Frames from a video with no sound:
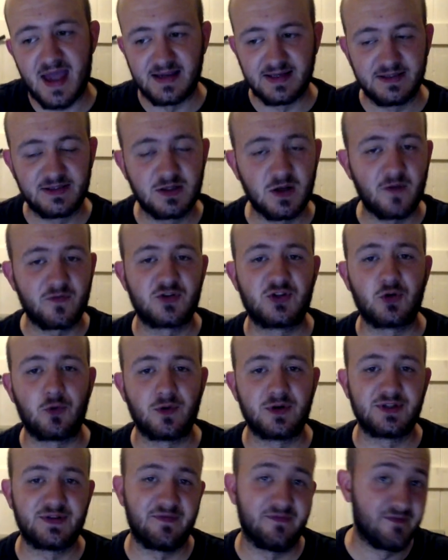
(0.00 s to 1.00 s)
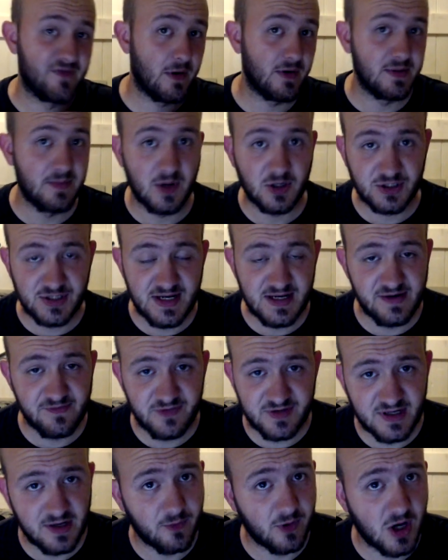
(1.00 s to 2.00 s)
A, Dilophosaurus, very much
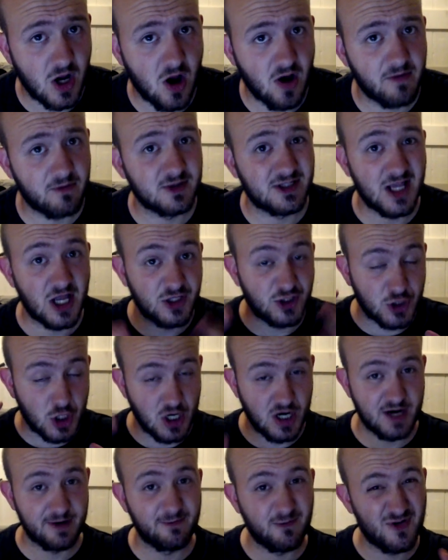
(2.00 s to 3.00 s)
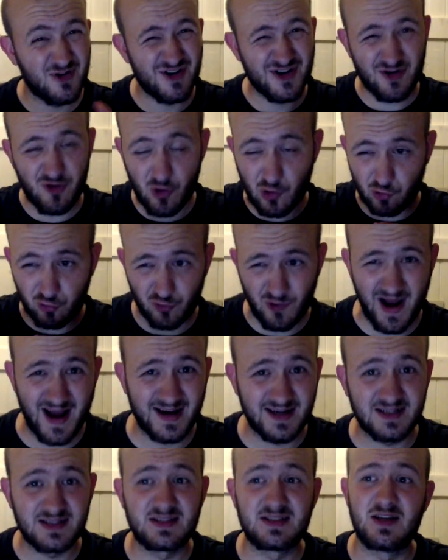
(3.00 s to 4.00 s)
needed for Diloracheirus, a Tyrant
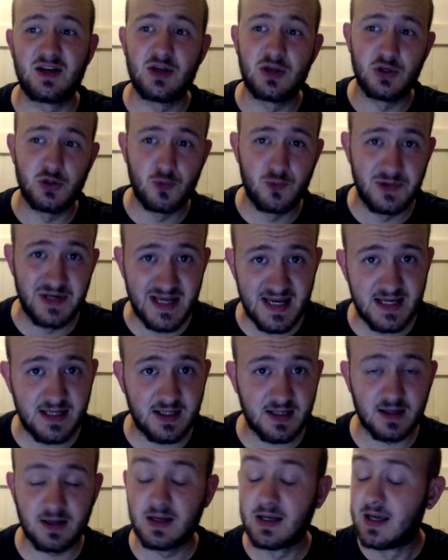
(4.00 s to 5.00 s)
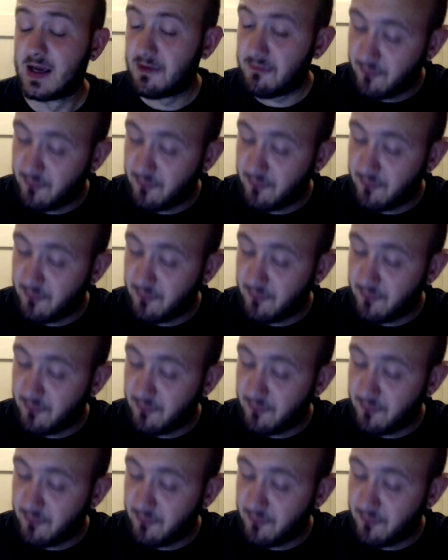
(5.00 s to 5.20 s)
ranked unique.